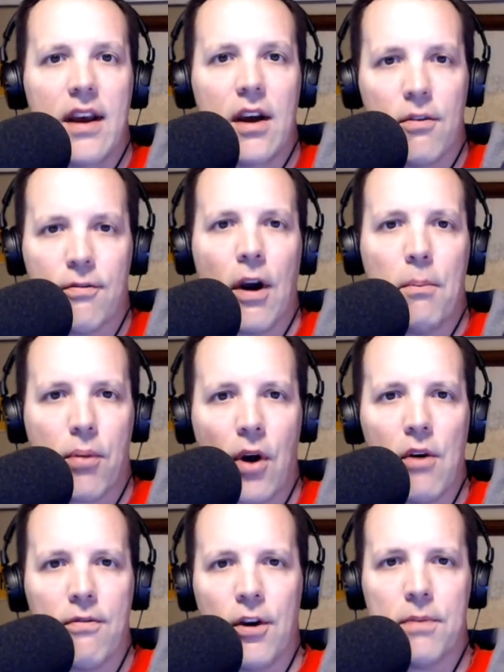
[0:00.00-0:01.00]
from
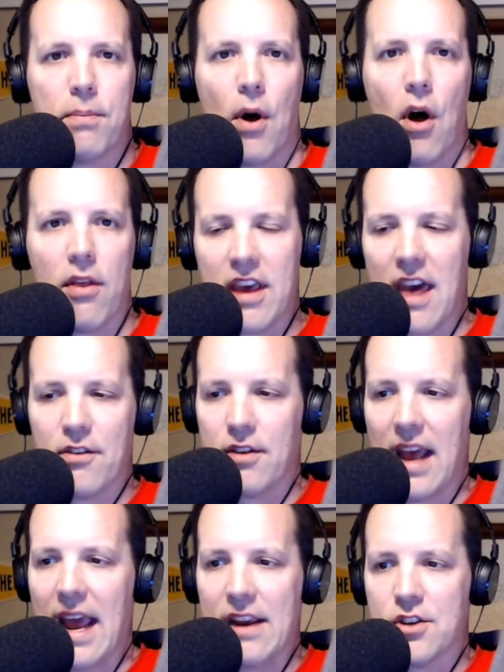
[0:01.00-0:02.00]
pro football the other
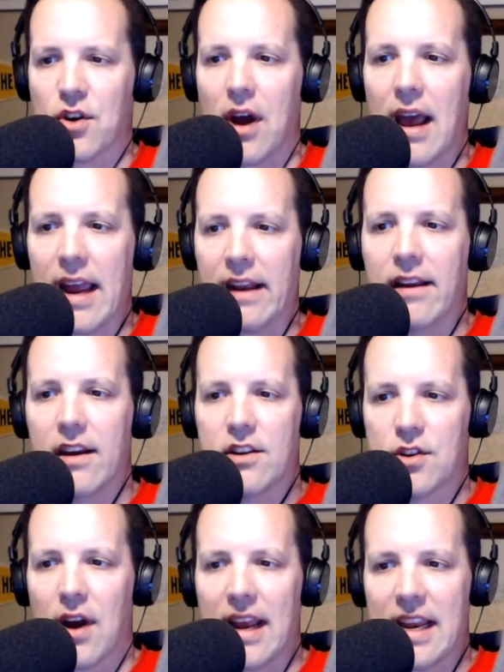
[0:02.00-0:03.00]
day, trying
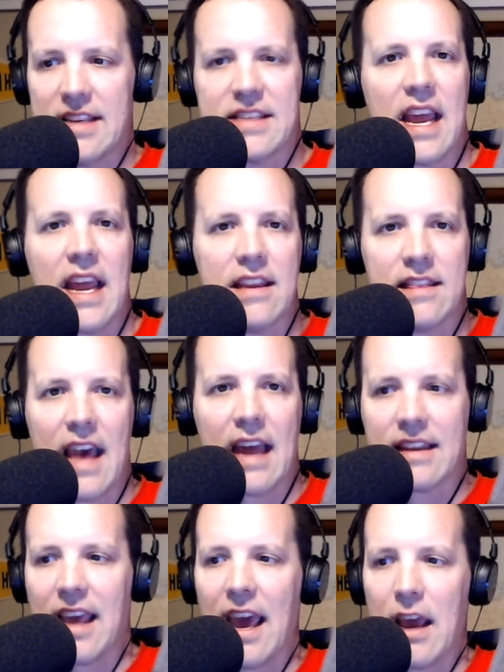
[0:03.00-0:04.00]
his hand at
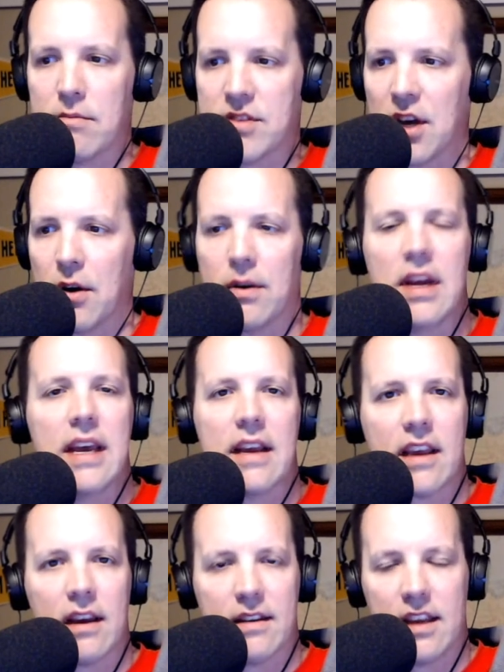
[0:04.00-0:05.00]
that game. So,
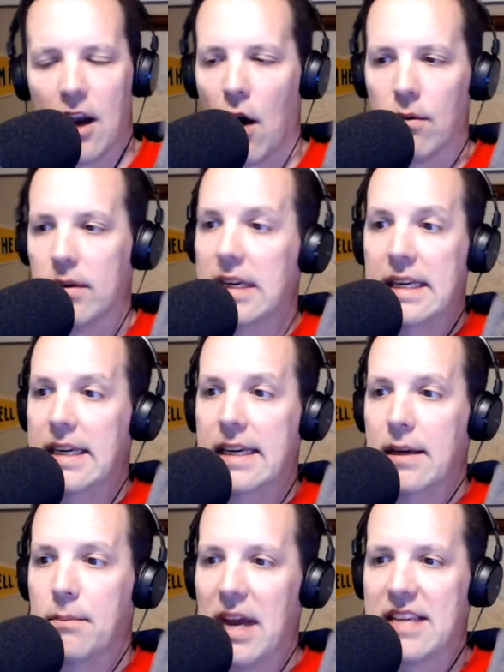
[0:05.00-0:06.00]
you know,
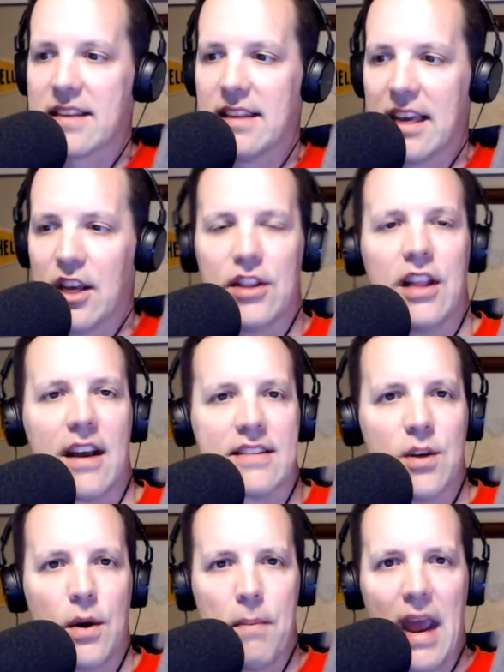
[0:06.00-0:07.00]
basically good luck
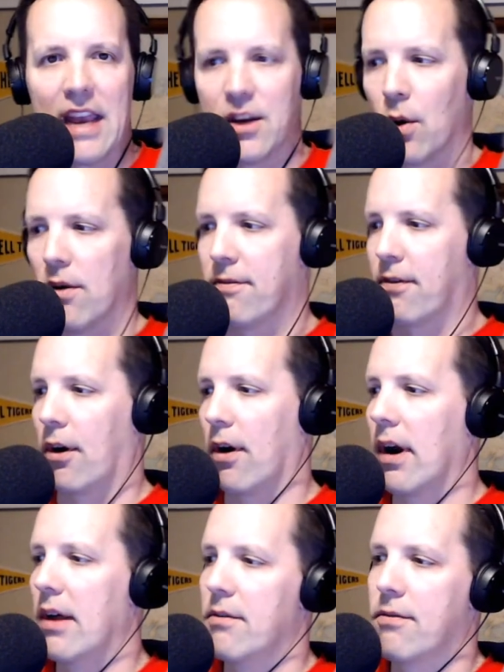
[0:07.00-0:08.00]
to Emmanuel
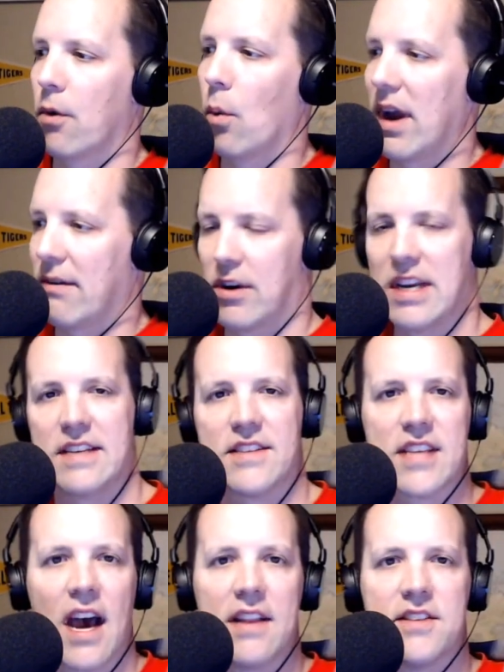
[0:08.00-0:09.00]
for whatever he
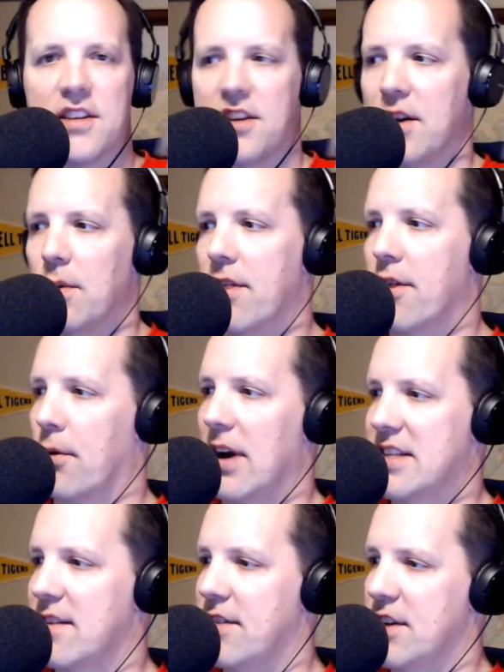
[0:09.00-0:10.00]
decides to do with the
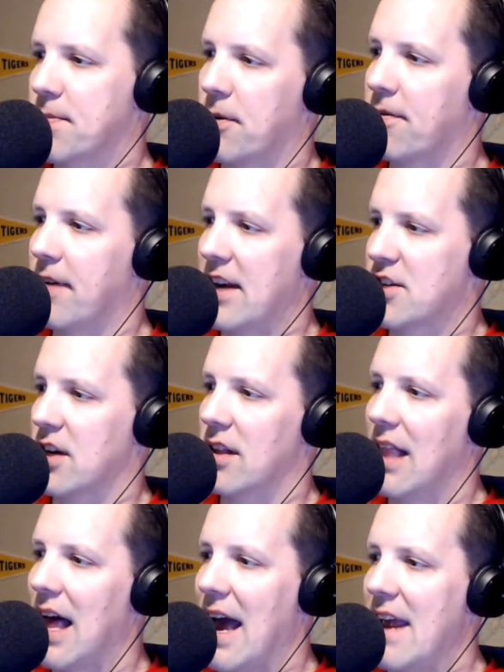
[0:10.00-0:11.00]
rest of his professional
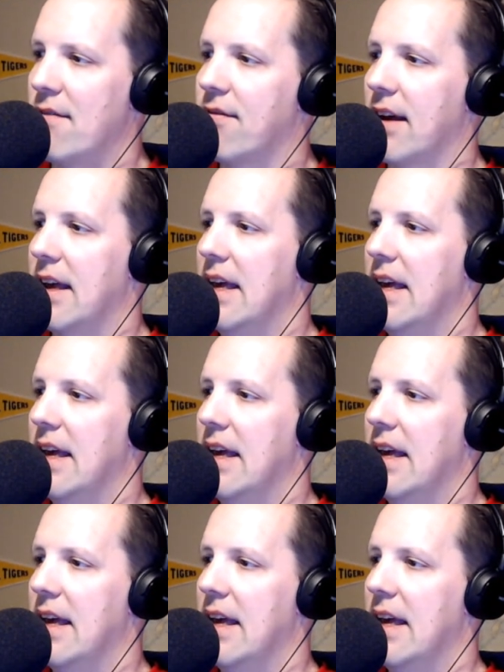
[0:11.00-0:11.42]
life.